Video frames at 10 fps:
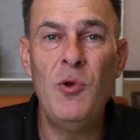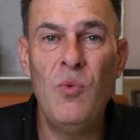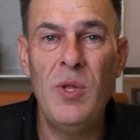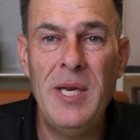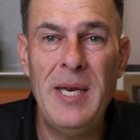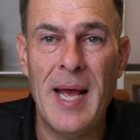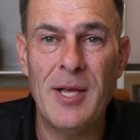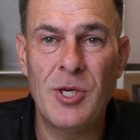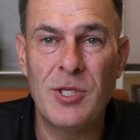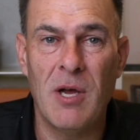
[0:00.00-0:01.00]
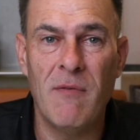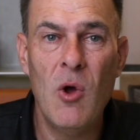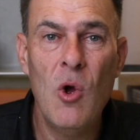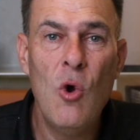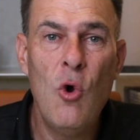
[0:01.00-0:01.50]
really need to ask
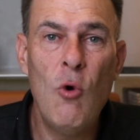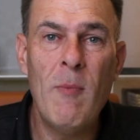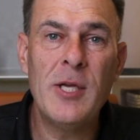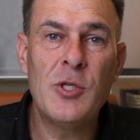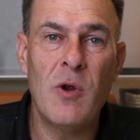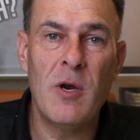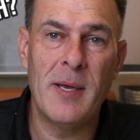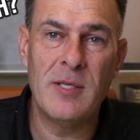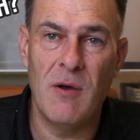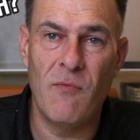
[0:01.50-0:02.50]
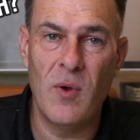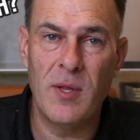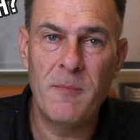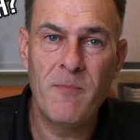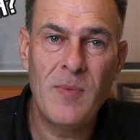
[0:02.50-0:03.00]
yourself, who am I surrounding myself
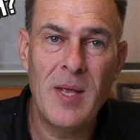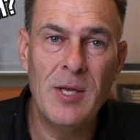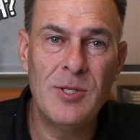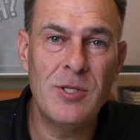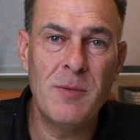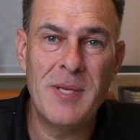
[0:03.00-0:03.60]
with? Is there some